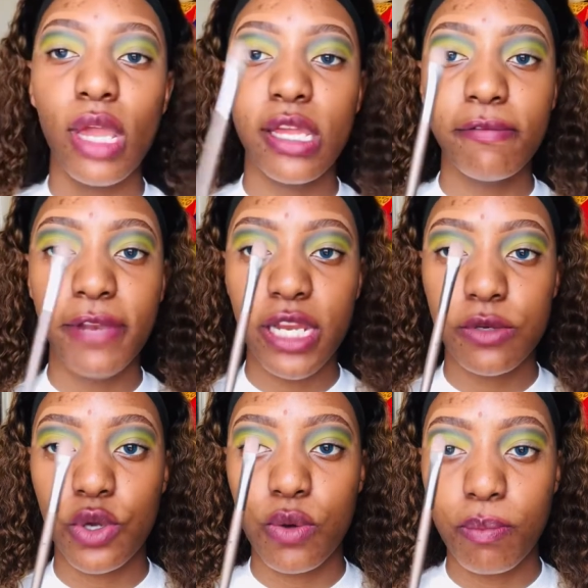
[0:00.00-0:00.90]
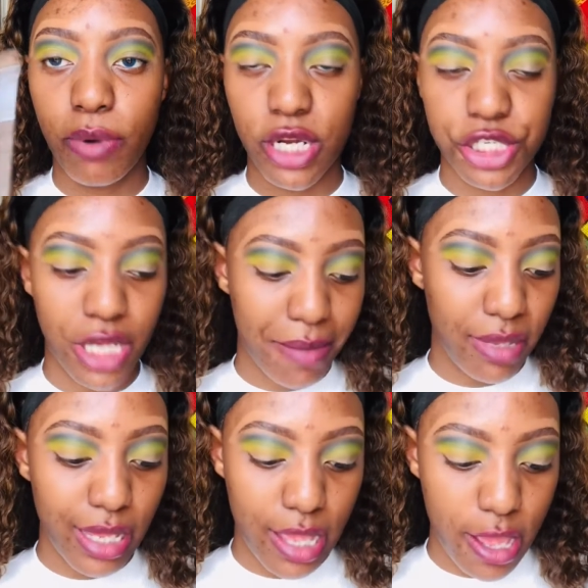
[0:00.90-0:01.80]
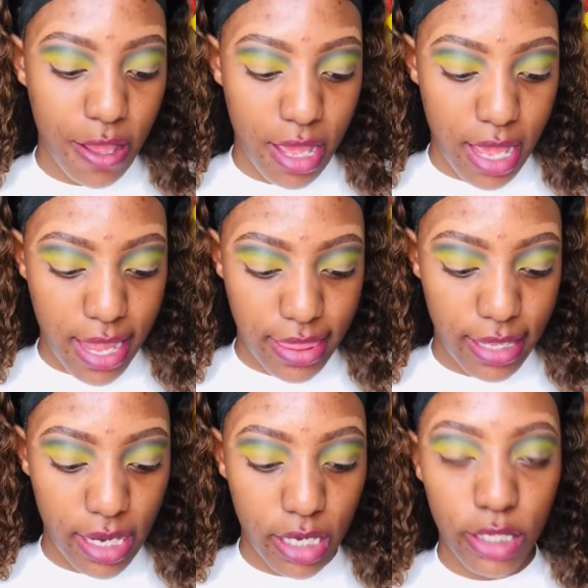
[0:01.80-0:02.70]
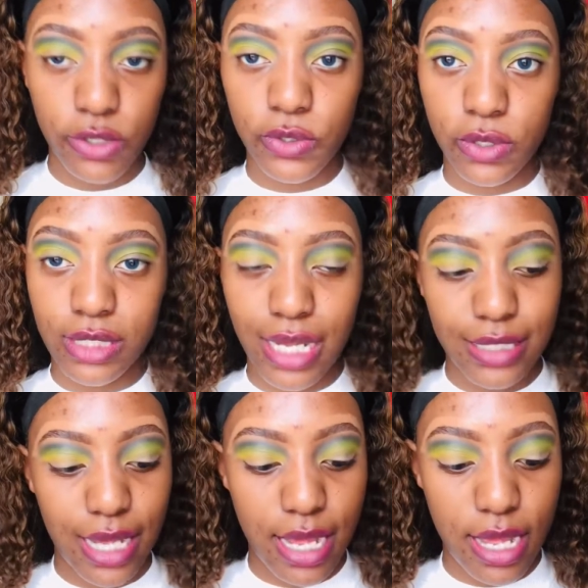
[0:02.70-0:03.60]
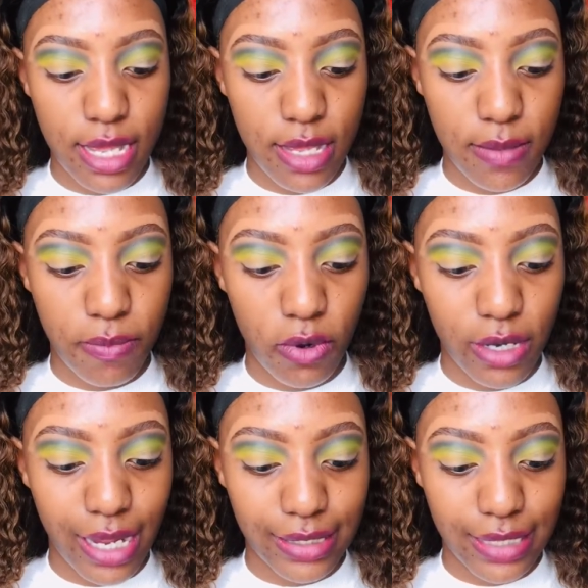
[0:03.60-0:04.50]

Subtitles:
i-flat dome brush yami and then ngizothatha i-product